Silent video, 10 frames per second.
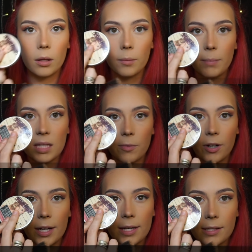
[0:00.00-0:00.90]

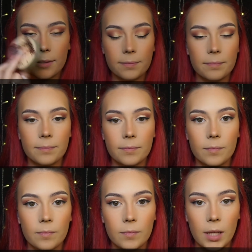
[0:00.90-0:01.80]
Mesmerize
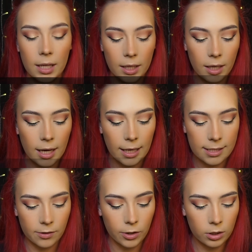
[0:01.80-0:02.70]

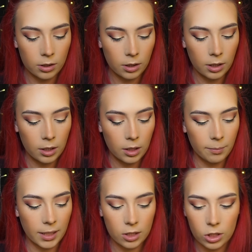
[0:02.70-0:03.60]
highlighter on
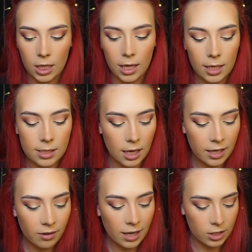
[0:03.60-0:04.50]
my cheeks. I
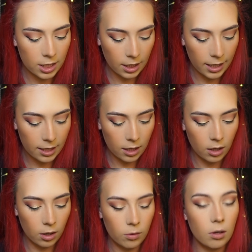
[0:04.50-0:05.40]
don't actually like a
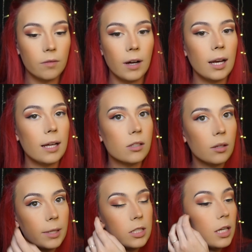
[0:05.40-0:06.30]
whole lot of highlighter on
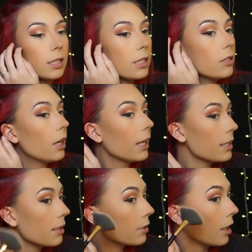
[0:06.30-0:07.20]
my cheeks. I do like it
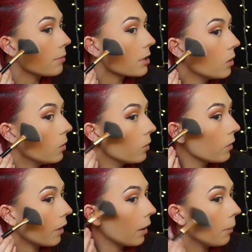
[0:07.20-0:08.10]
sometimes, not all the
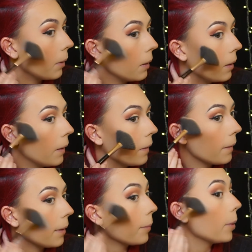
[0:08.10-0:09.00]
time.
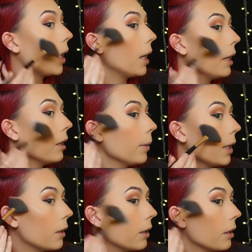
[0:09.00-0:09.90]
I put a little bit
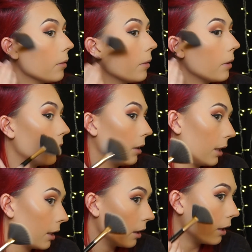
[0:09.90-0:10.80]
on
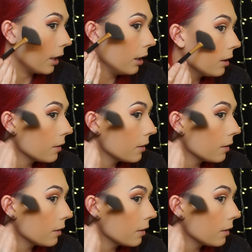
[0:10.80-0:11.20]
like this.